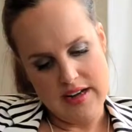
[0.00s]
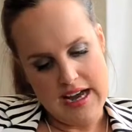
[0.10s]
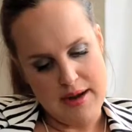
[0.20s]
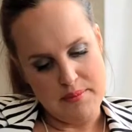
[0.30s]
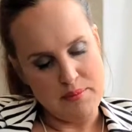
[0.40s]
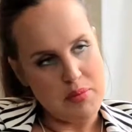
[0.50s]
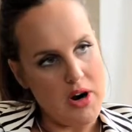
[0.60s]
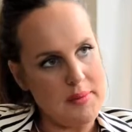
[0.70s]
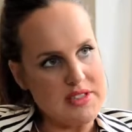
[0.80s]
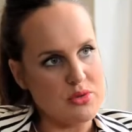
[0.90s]

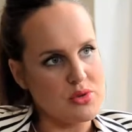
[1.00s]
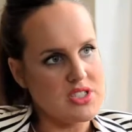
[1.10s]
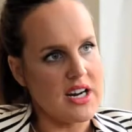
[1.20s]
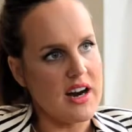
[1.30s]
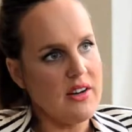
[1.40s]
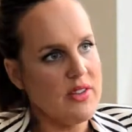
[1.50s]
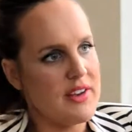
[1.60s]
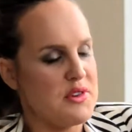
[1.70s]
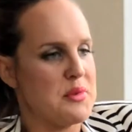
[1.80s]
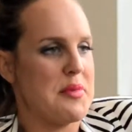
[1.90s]
Primary school style,
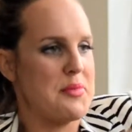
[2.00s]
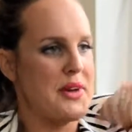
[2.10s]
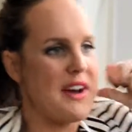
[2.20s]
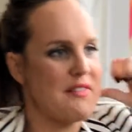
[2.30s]
every woman we